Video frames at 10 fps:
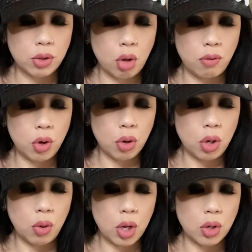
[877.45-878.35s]
So if you're
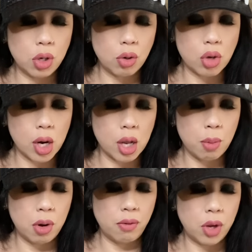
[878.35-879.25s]
new here, don't try
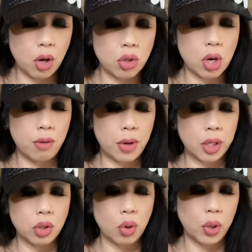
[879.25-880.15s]
coming over here and trying to
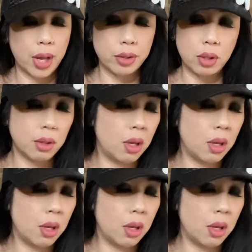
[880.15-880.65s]
fucking school us.